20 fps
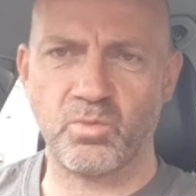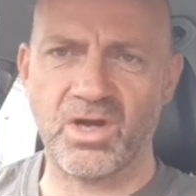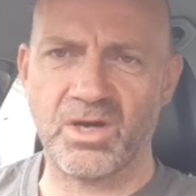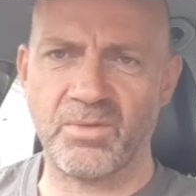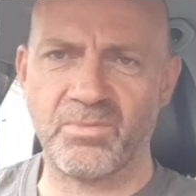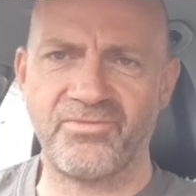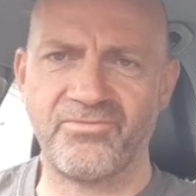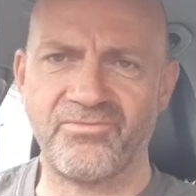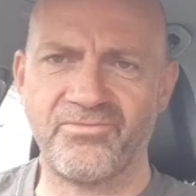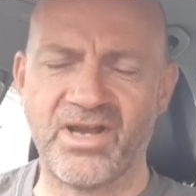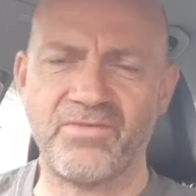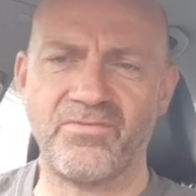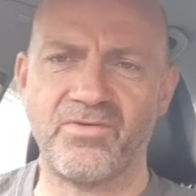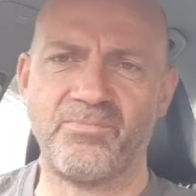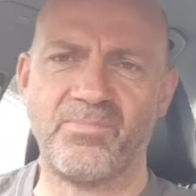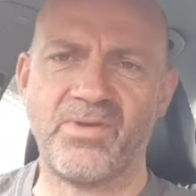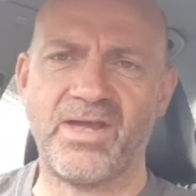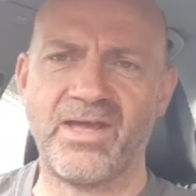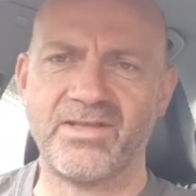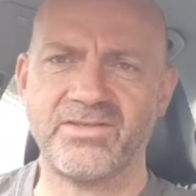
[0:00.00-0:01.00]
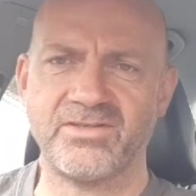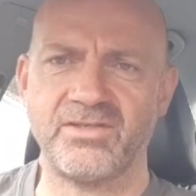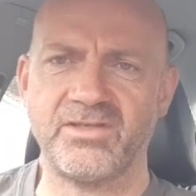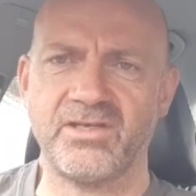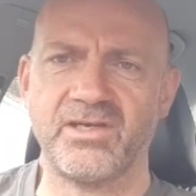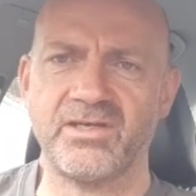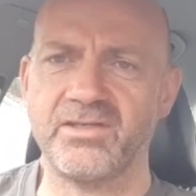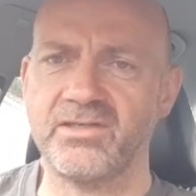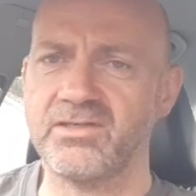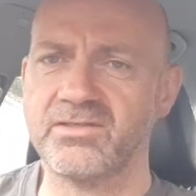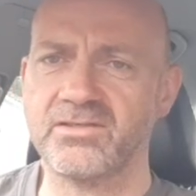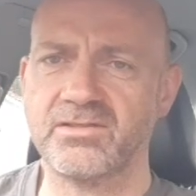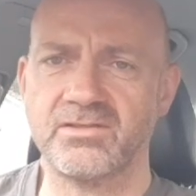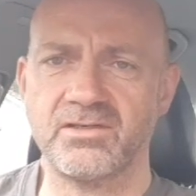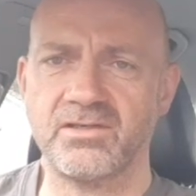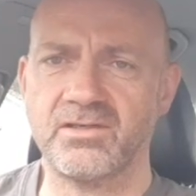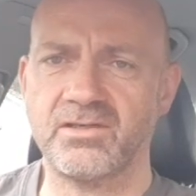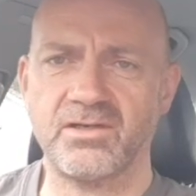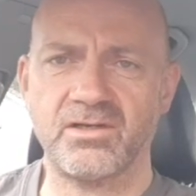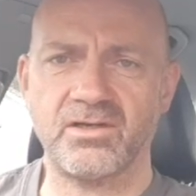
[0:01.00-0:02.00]
are one of my favourite bands in the 80s.
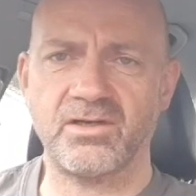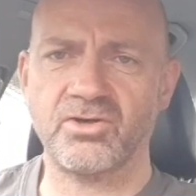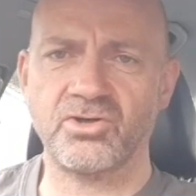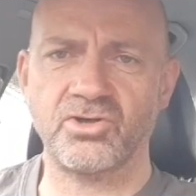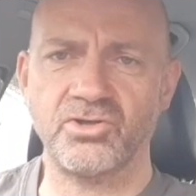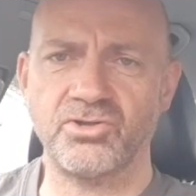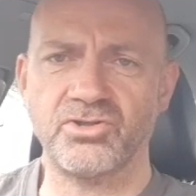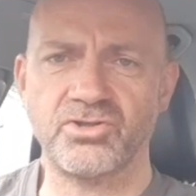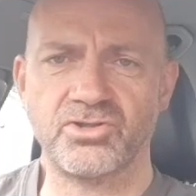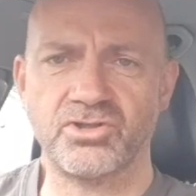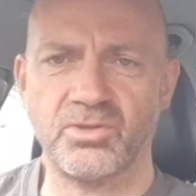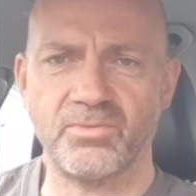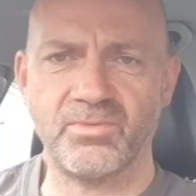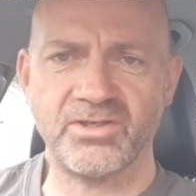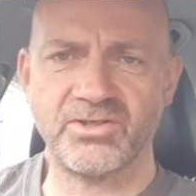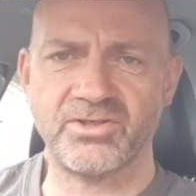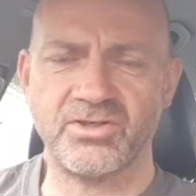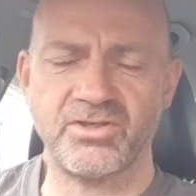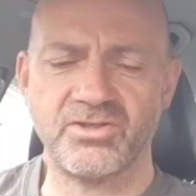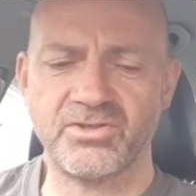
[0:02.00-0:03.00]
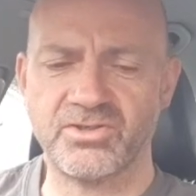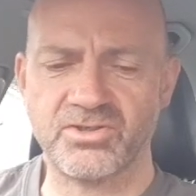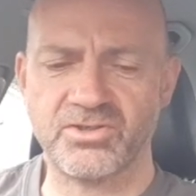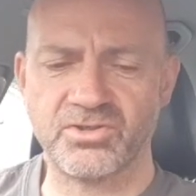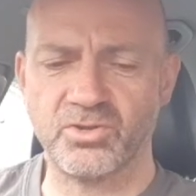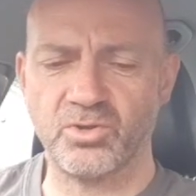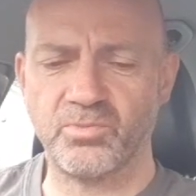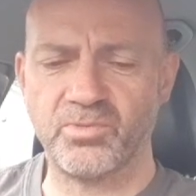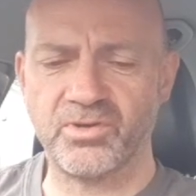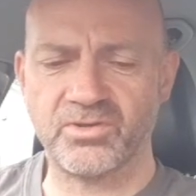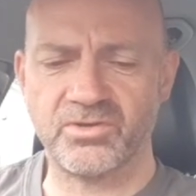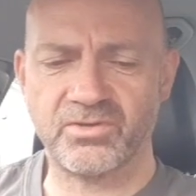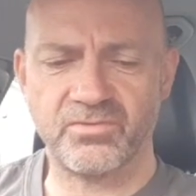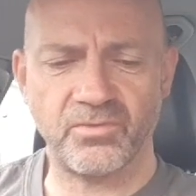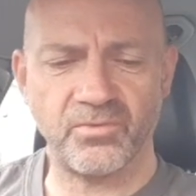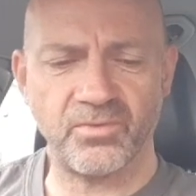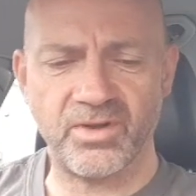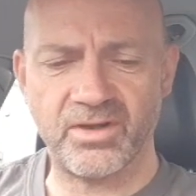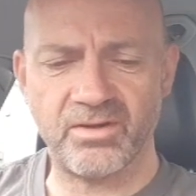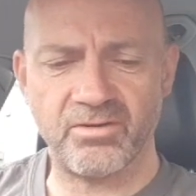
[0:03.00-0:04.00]
I couldn't stop listening to Scorpions.
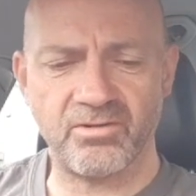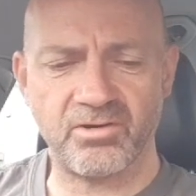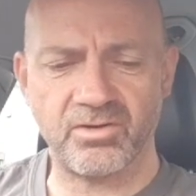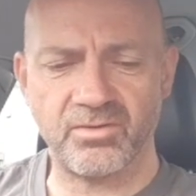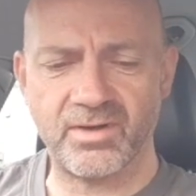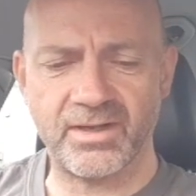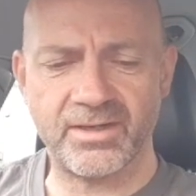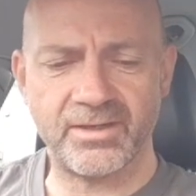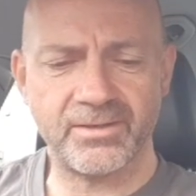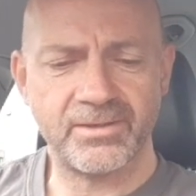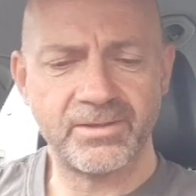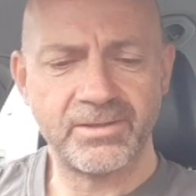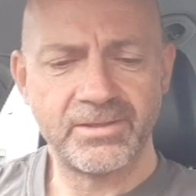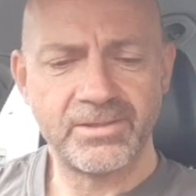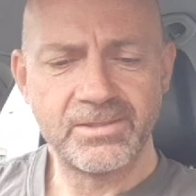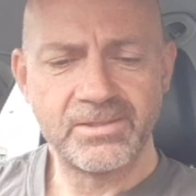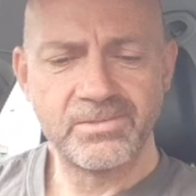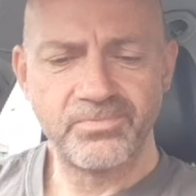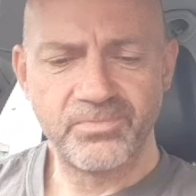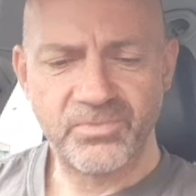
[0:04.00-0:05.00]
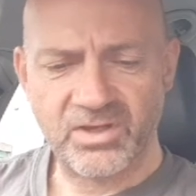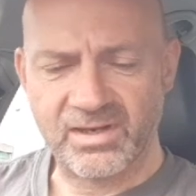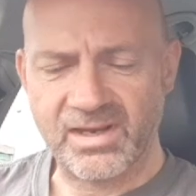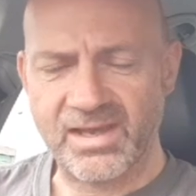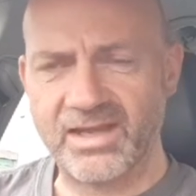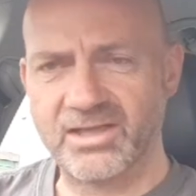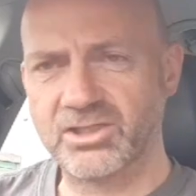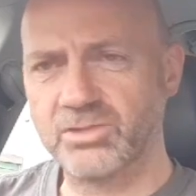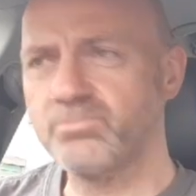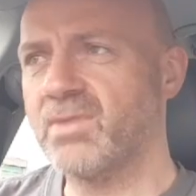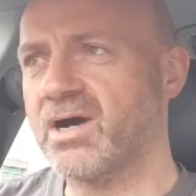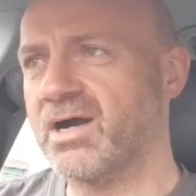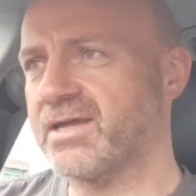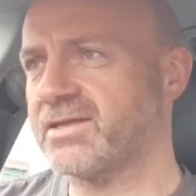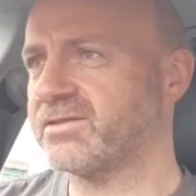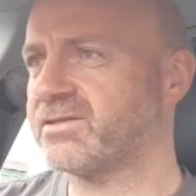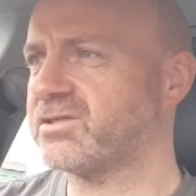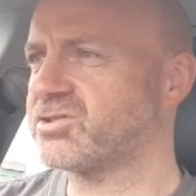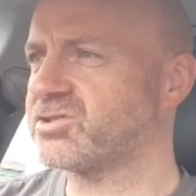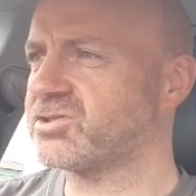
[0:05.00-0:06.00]
Thought they were great. Klaus
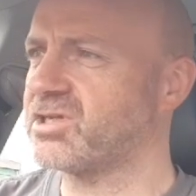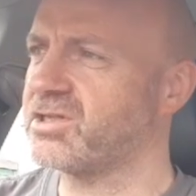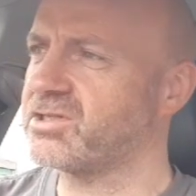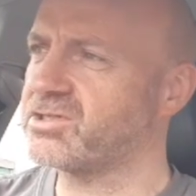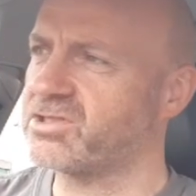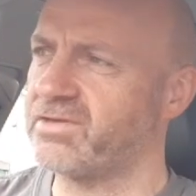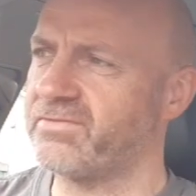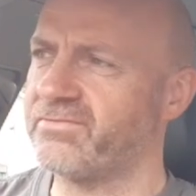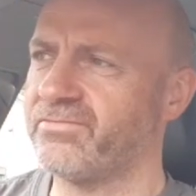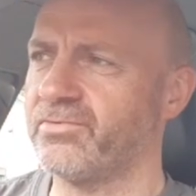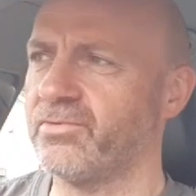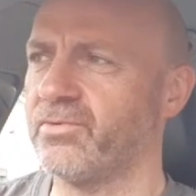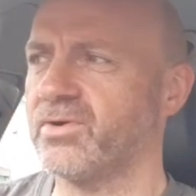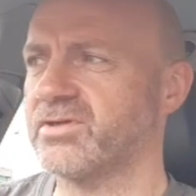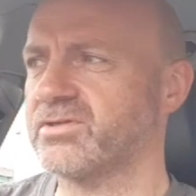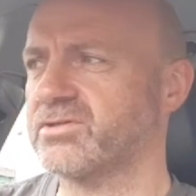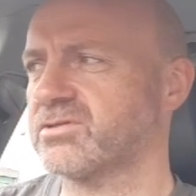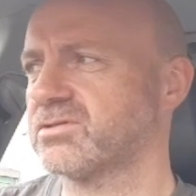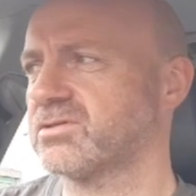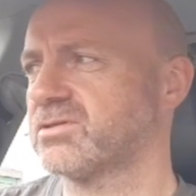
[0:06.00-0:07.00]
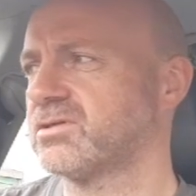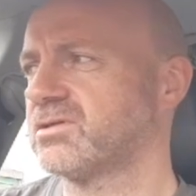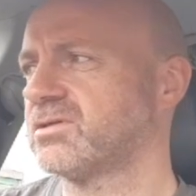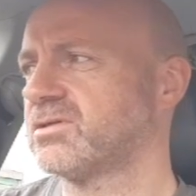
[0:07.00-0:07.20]
Main, distinctive voice.